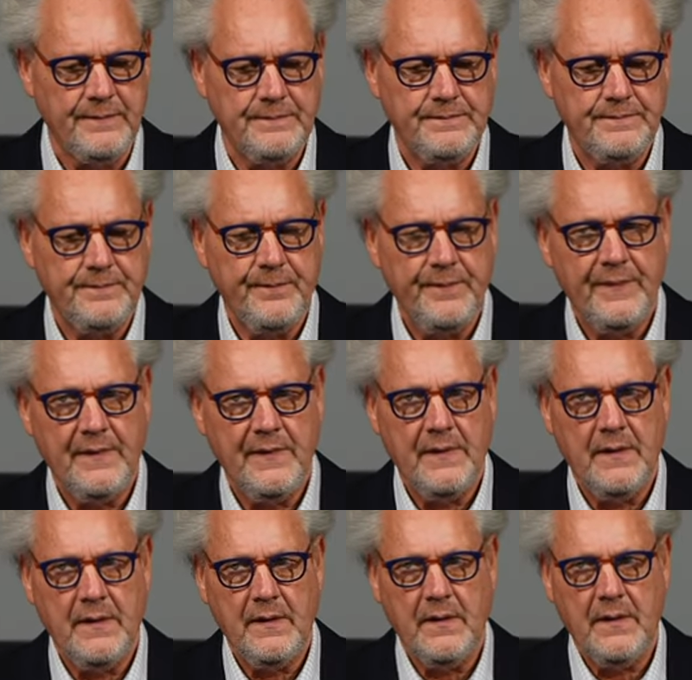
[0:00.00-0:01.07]

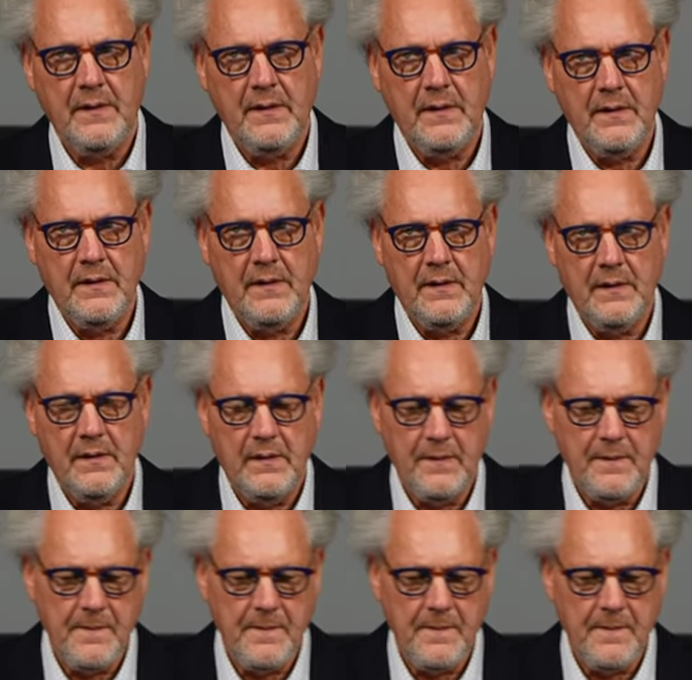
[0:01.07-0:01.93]
No one is speaking in this clip.